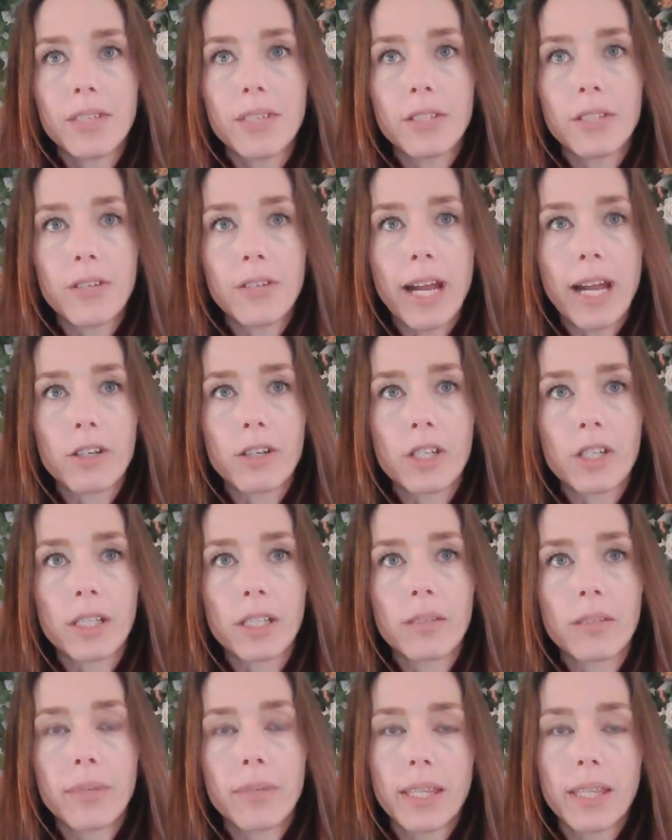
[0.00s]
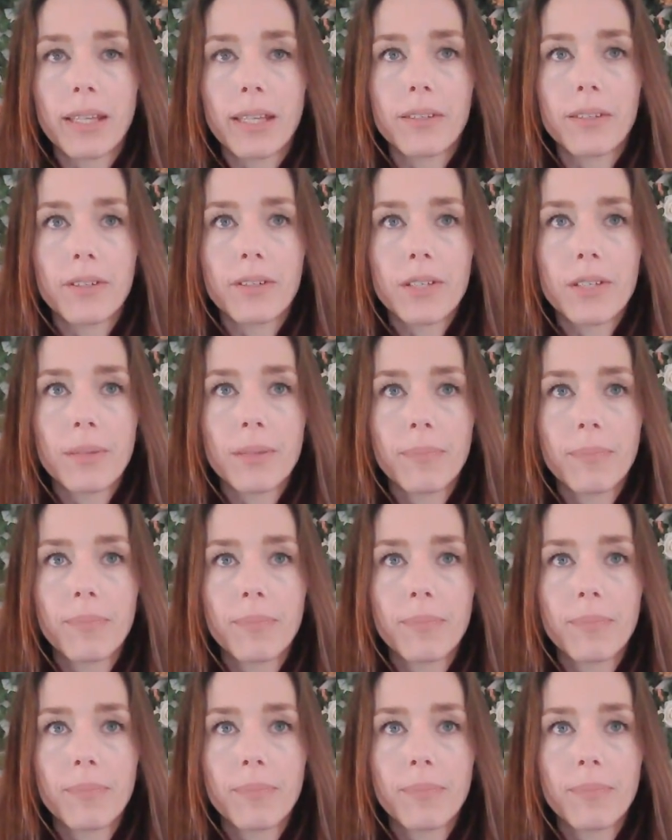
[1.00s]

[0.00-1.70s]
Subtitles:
interaction with others.